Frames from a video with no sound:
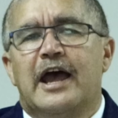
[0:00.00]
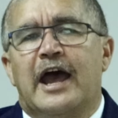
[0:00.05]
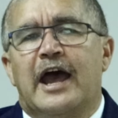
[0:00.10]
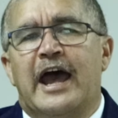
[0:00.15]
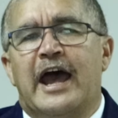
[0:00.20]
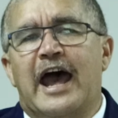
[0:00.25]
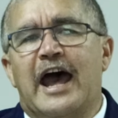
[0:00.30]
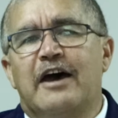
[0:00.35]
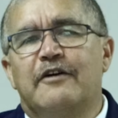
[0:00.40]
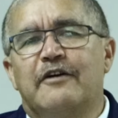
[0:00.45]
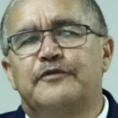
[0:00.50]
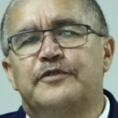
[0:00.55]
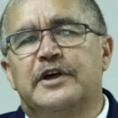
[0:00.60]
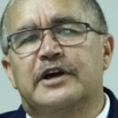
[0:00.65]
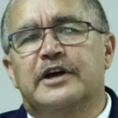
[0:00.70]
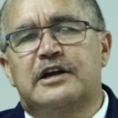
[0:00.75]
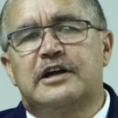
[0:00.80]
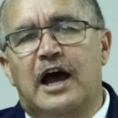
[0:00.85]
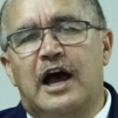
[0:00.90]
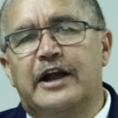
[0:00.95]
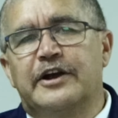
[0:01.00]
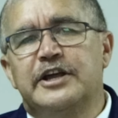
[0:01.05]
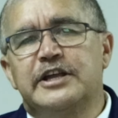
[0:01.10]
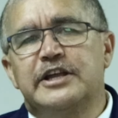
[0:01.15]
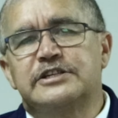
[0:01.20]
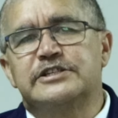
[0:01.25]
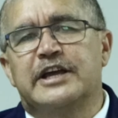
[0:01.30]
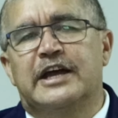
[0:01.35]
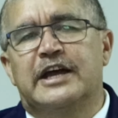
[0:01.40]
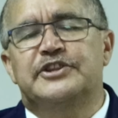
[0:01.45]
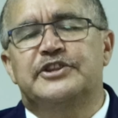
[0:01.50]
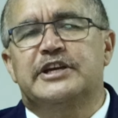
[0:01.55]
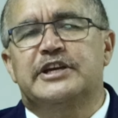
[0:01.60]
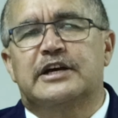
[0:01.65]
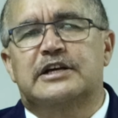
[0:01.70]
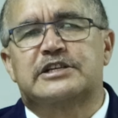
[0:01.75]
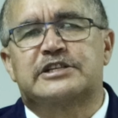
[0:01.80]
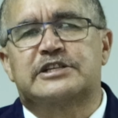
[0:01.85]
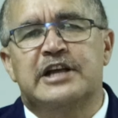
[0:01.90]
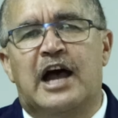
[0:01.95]
have the courage and the
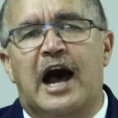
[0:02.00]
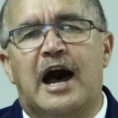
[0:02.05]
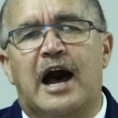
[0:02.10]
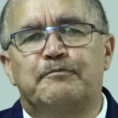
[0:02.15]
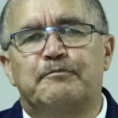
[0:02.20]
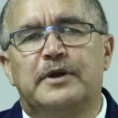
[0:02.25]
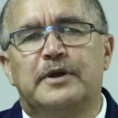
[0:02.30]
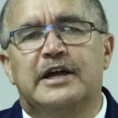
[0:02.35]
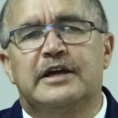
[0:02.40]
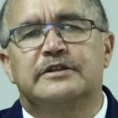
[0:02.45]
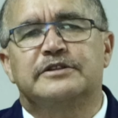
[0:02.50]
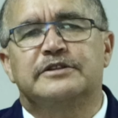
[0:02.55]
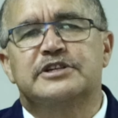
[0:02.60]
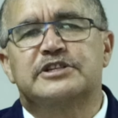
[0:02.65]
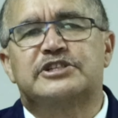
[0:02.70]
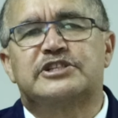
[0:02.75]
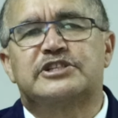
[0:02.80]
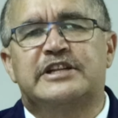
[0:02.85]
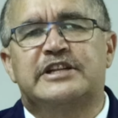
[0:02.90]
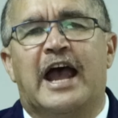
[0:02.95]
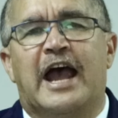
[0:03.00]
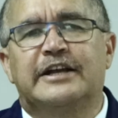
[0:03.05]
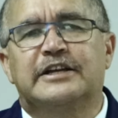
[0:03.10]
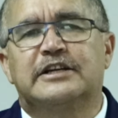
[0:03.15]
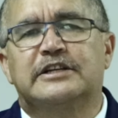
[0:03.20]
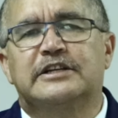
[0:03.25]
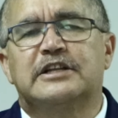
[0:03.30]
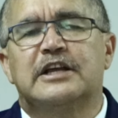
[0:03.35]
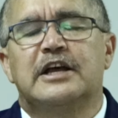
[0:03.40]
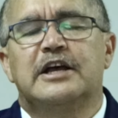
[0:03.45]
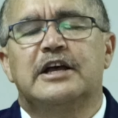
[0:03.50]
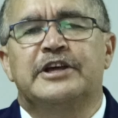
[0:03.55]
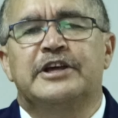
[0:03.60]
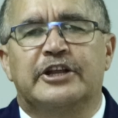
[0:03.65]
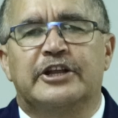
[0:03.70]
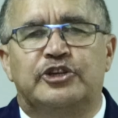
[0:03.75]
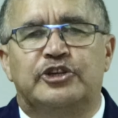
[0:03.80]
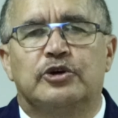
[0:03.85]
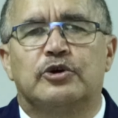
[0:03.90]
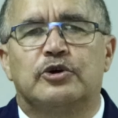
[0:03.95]
example and the standard
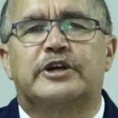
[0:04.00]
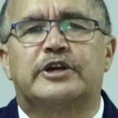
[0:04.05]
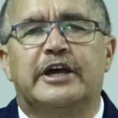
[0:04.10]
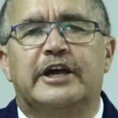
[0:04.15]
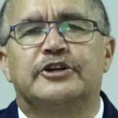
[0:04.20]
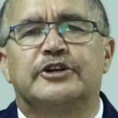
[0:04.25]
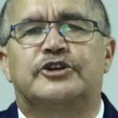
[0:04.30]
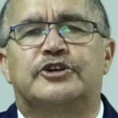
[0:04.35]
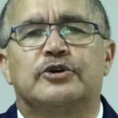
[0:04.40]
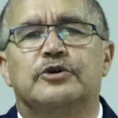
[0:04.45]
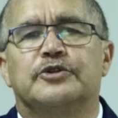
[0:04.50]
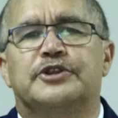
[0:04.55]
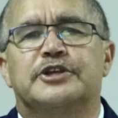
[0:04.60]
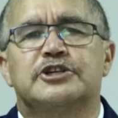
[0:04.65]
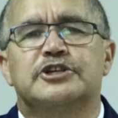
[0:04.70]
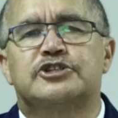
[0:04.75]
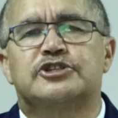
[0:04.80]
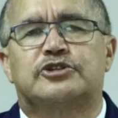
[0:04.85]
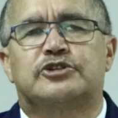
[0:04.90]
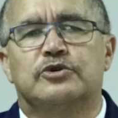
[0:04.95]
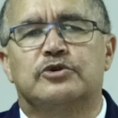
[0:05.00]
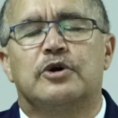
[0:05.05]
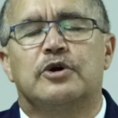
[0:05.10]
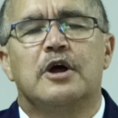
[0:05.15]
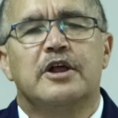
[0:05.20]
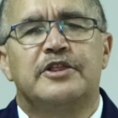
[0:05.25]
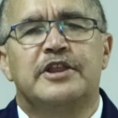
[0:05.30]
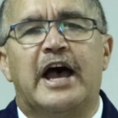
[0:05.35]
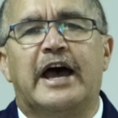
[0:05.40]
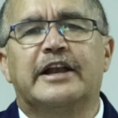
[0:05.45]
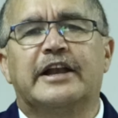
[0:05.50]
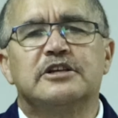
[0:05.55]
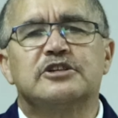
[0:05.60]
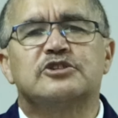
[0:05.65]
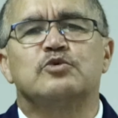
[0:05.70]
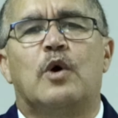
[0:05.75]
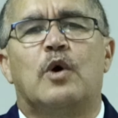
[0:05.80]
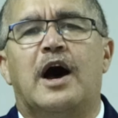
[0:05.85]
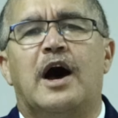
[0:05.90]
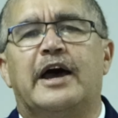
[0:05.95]
that you can do this too. That is
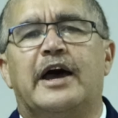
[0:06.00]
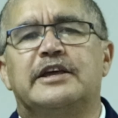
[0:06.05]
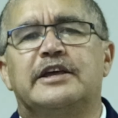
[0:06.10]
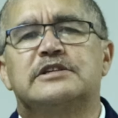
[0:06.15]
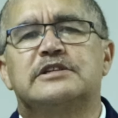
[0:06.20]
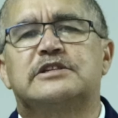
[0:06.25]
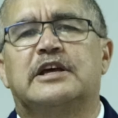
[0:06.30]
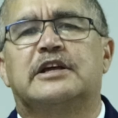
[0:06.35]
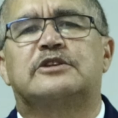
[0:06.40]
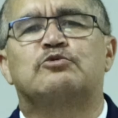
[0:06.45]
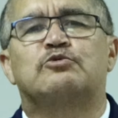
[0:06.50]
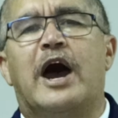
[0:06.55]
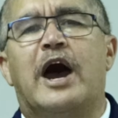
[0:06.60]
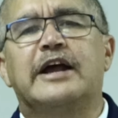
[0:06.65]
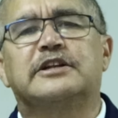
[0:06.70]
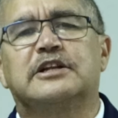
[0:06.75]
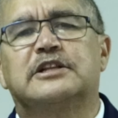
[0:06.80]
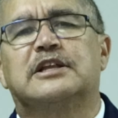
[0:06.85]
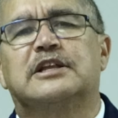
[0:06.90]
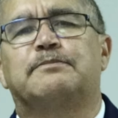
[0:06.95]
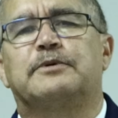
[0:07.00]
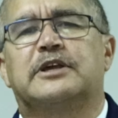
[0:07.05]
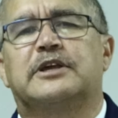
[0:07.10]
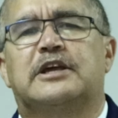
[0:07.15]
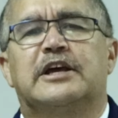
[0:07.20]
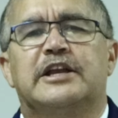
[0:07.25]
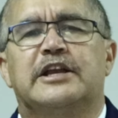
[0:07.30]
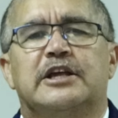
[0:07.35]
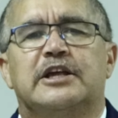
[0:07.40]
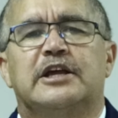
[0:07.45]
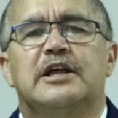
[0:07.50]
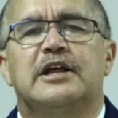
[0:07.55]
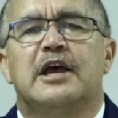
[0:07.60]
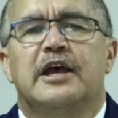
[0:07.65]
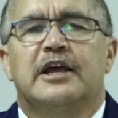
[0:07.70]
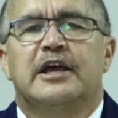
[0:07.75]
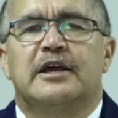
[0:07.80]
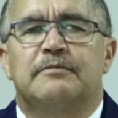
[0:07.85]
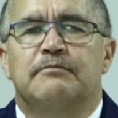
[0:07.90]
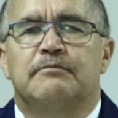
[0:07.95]
why He said right at the beginning
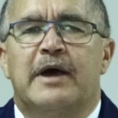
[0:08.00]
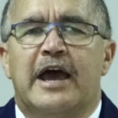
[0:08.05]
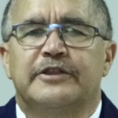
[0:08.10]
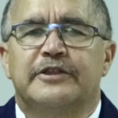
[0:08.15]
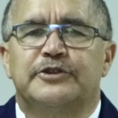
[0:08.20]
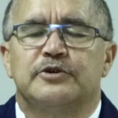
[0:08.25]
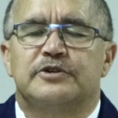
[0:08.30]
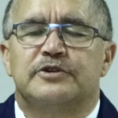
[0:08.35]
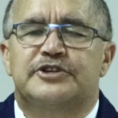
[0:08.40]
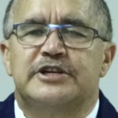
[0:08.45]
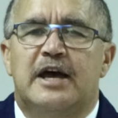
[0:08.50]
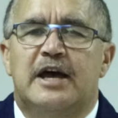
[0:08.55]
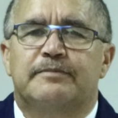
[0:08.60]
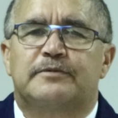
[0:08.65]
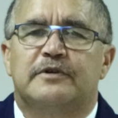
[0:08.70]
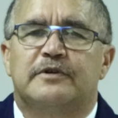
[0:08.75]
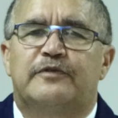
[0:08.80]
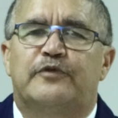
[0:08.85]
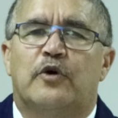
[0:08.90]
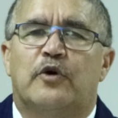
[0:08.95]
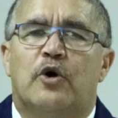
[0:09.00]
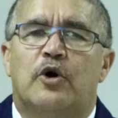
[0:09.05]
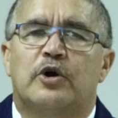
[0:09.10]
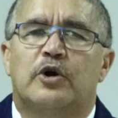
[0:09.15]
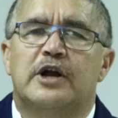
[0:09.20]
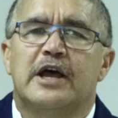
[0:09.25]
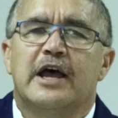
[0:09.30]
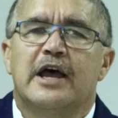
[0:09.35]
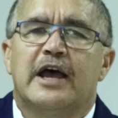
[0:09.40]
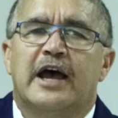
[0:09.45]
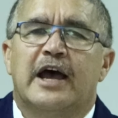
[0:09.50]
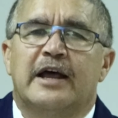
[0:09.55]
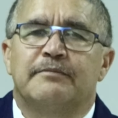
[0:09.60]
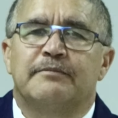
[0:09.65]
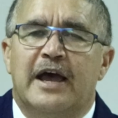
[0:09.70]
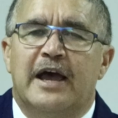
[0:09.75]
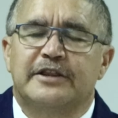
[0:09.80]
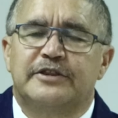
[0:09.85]
in Matthew chapter 4 and